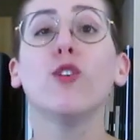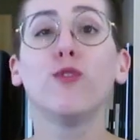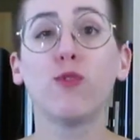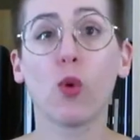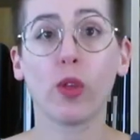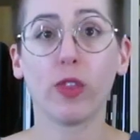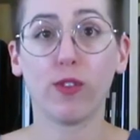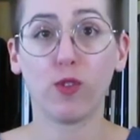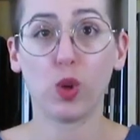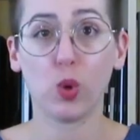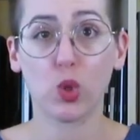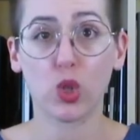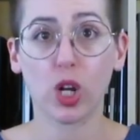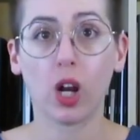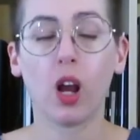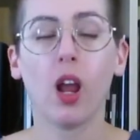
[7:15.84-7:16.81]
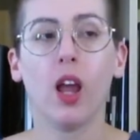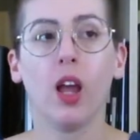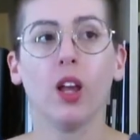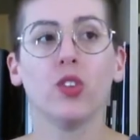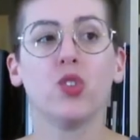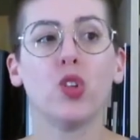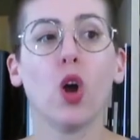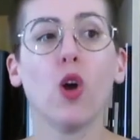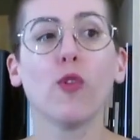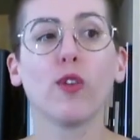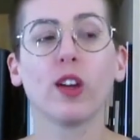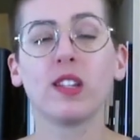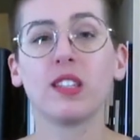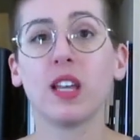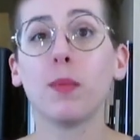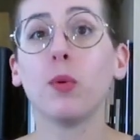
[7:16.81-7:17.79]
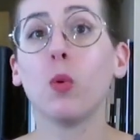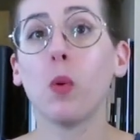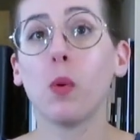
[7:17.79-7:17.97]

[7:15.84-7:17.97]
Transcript: for the future. So for example,